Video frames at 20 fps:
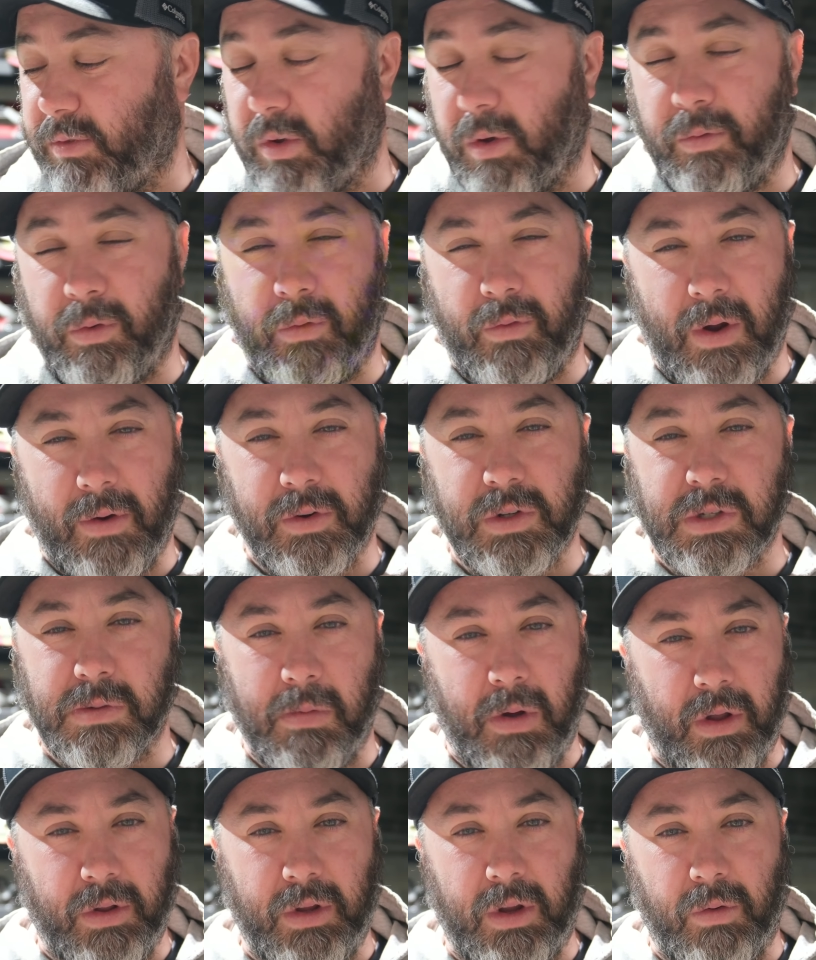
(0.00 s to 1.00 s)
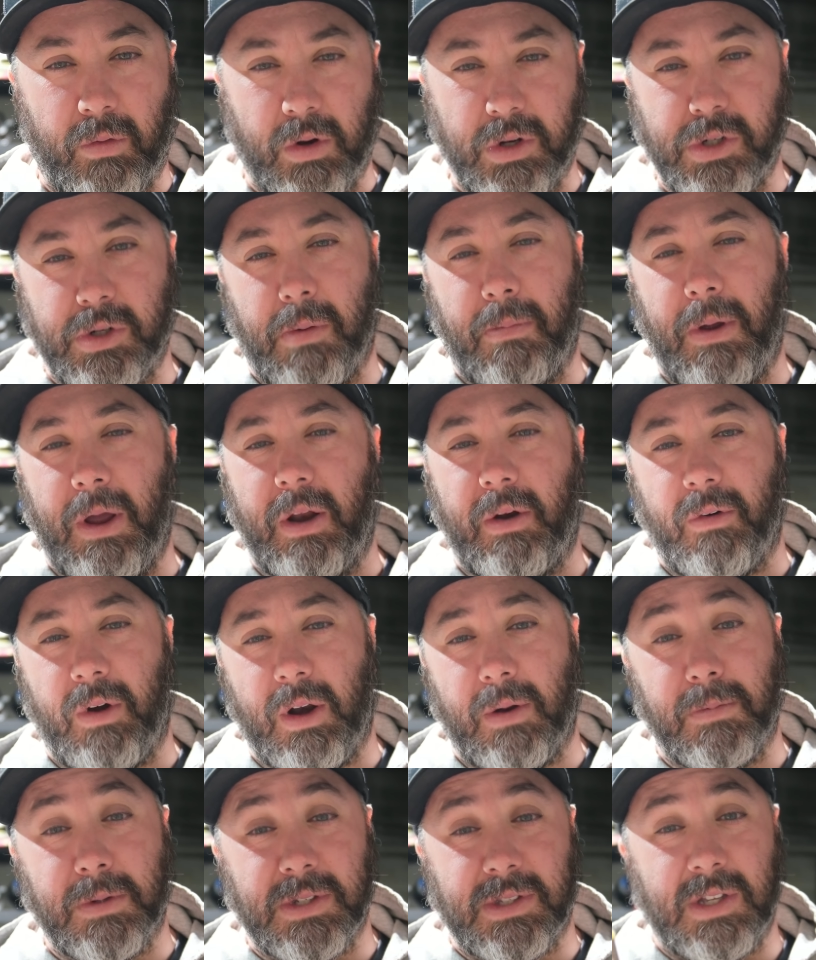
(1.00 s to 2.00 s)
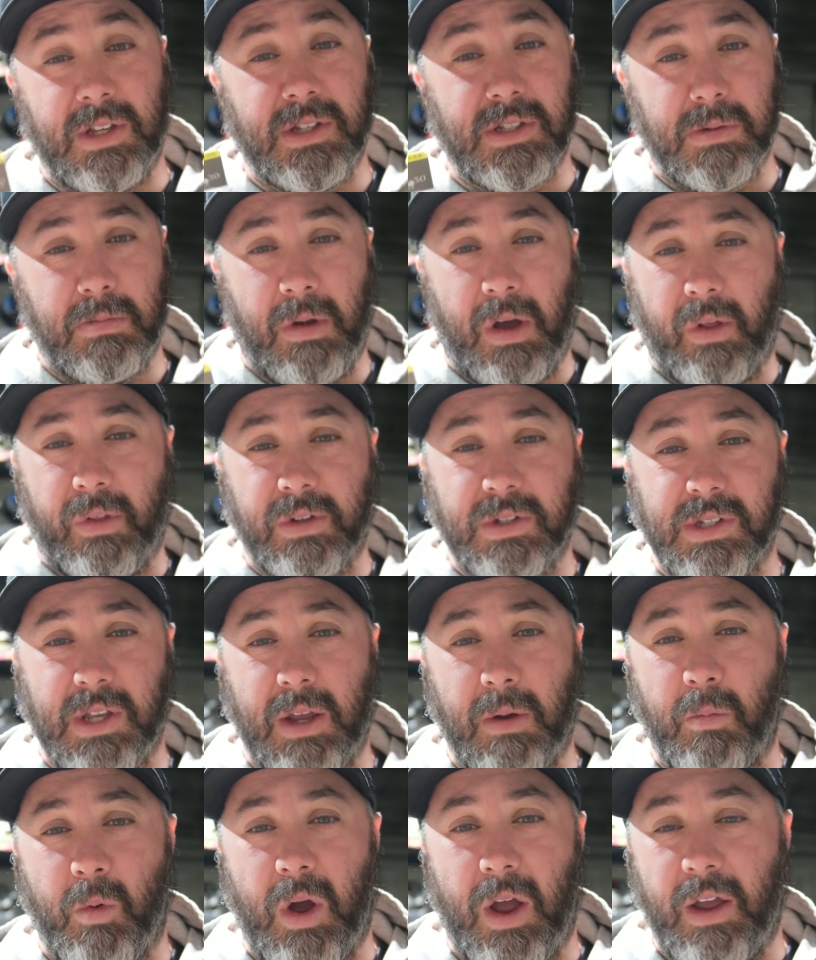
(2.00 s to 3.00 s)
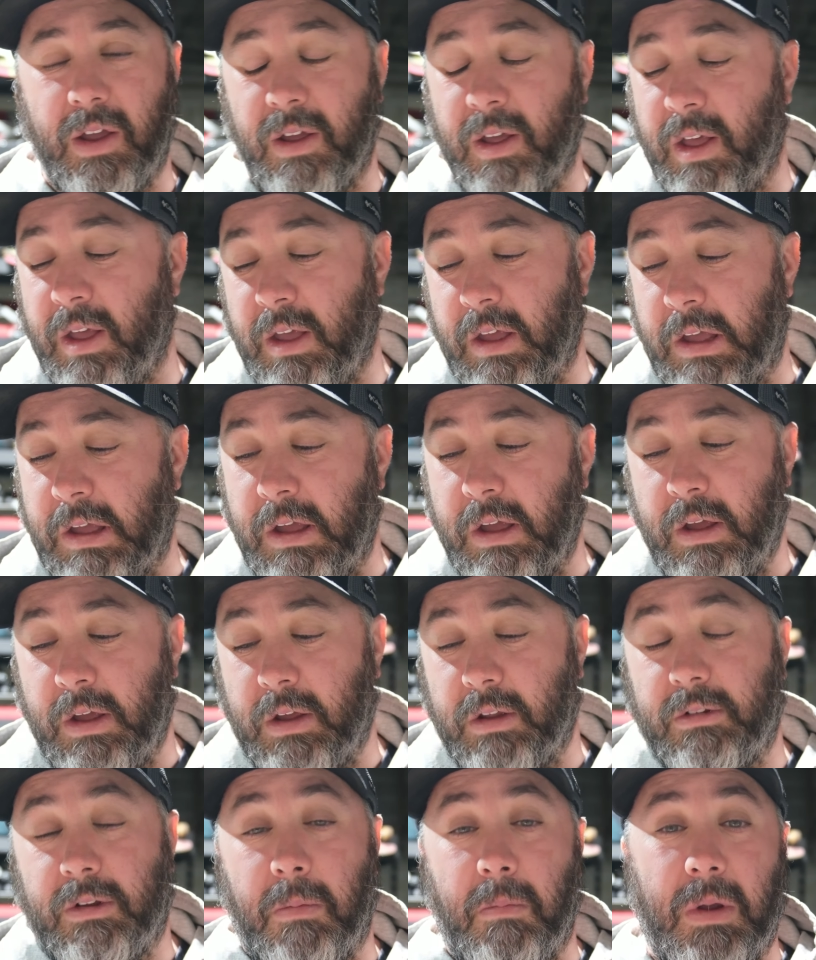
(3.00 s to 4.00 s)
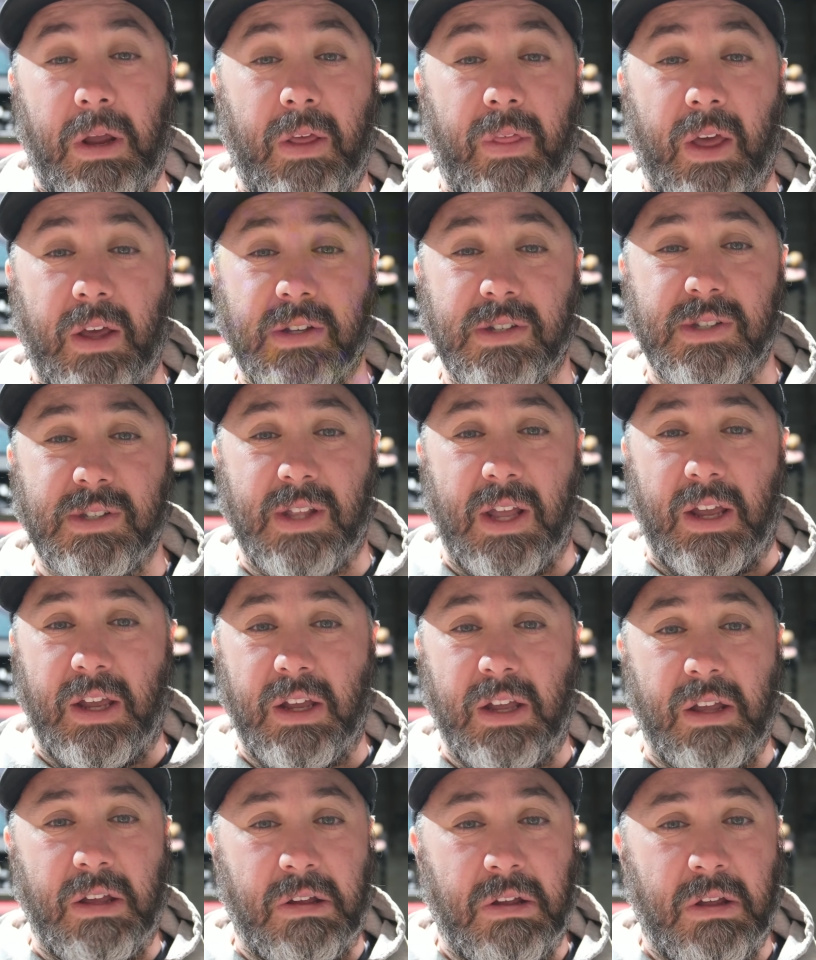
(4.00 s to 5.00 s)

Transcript: So if you've ever smelled the original Panoramas, these smell the same way. To me, they stink,